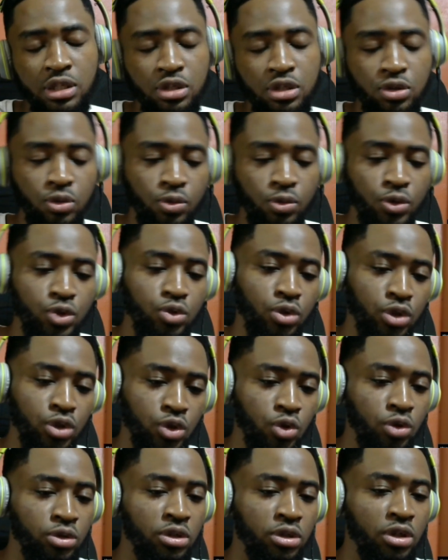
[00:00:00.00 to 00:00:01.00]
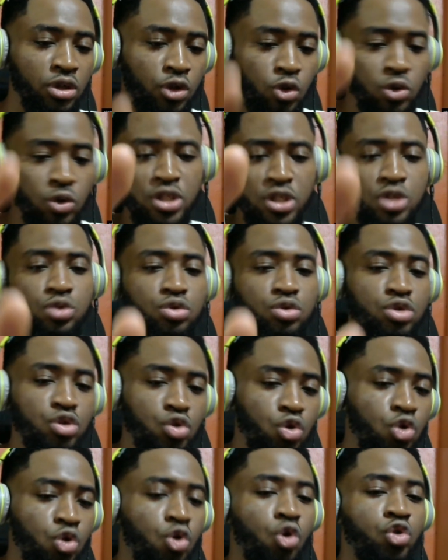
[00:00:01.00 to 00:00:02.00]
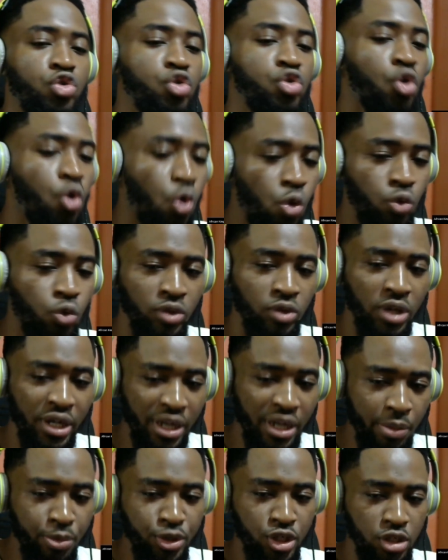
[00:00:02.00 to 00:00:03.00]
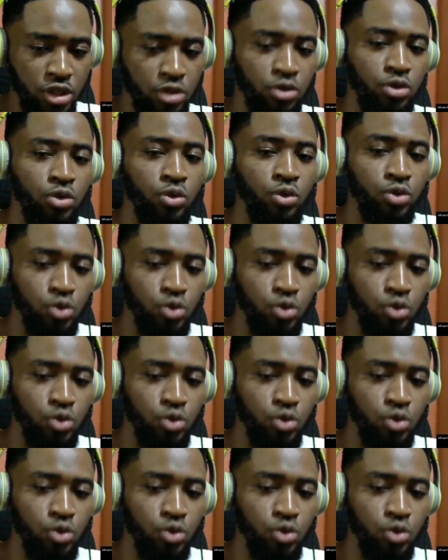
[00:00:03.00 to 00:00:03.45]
So when you're done, go listen to the song on your own and appreciate it on your own.